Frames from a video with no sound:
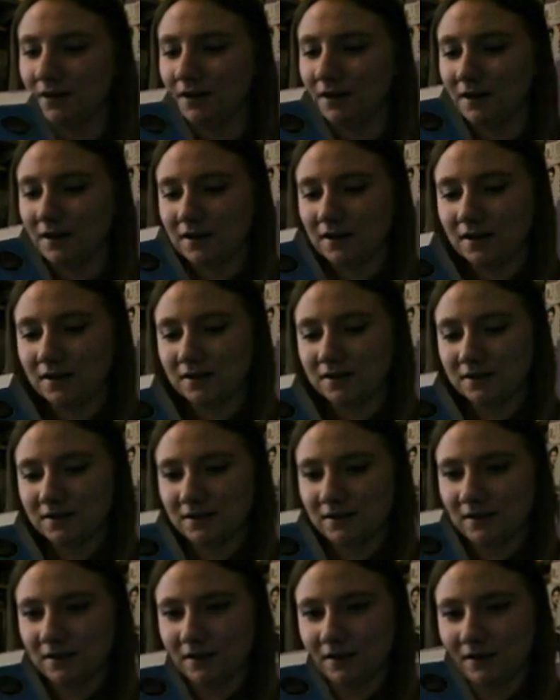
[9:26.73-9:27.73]
I think it's
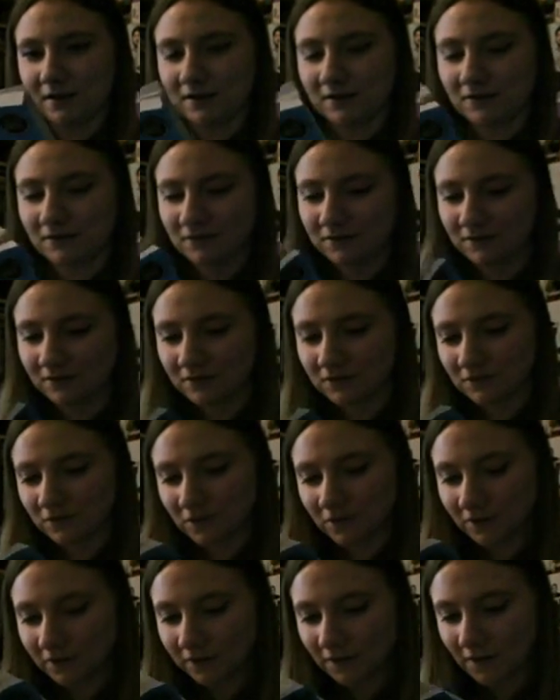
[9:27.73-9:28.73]

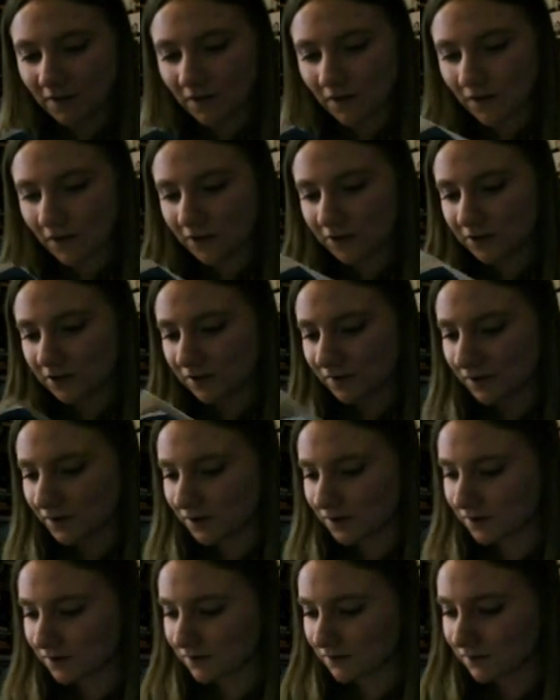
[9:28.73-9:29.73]
another anthology of
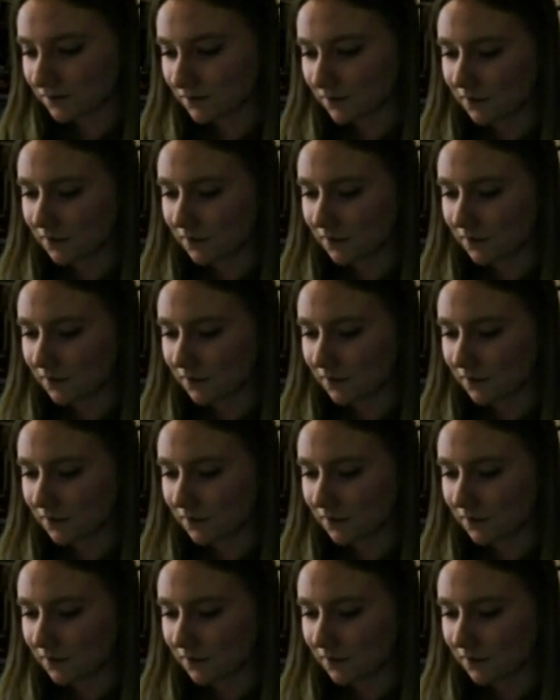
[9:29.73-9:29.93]
his.